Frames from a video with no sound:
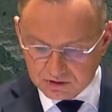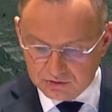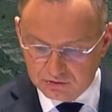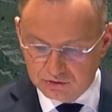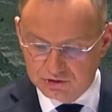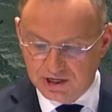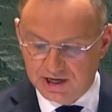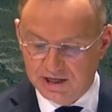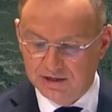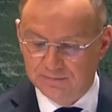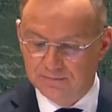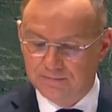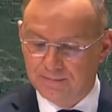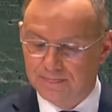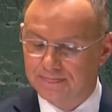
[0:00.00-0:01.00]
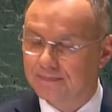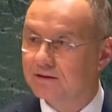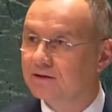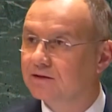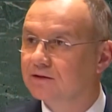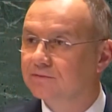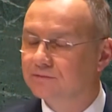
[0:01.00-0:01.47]
Today,
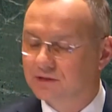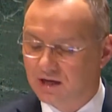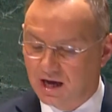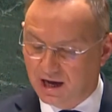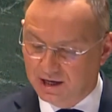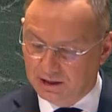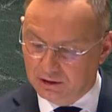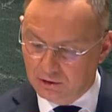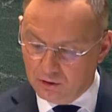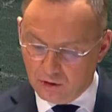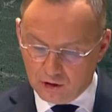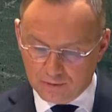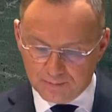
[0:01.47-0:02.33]
I look